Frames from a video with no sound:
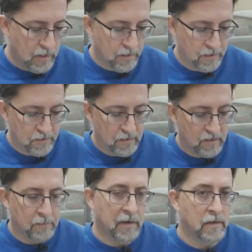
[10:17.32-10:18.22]
They said it's
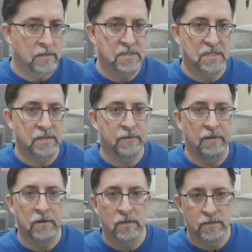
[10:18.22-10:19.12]
going to be
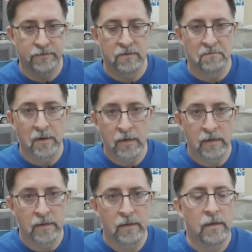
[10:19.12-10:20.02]
$165 for the
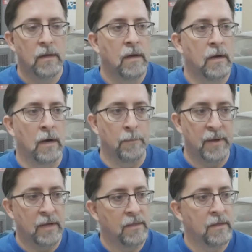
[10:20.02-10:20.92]
bond.
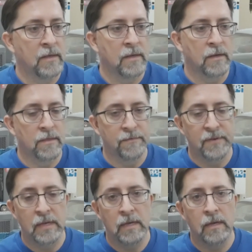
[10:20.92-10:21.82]
Paid the
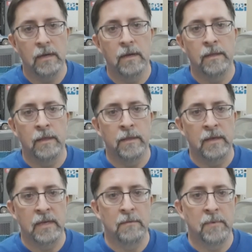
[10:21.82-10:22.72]
fee. Then they
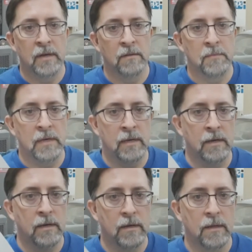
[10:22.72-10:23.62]
emailed
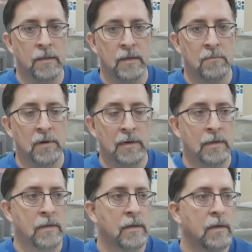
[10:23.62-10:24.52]
me the
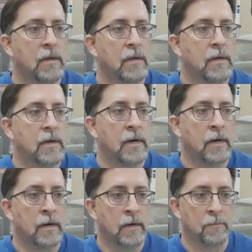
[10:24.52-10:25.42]
bond.
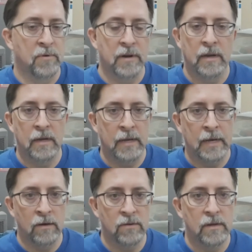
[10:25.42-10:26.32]
I printed it
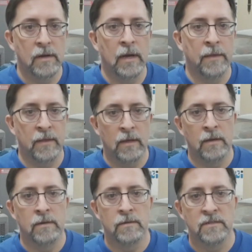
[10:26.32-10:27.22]
out, and
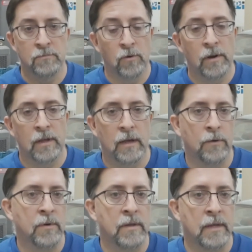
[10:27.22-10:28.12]
then this morning I
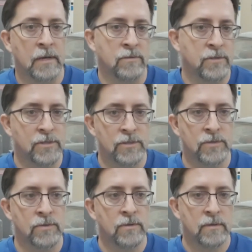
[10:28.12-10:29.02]
went back
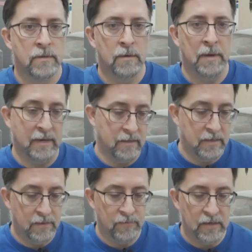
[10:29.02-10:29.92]
to the
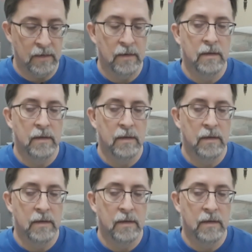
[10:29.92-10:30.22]
DMV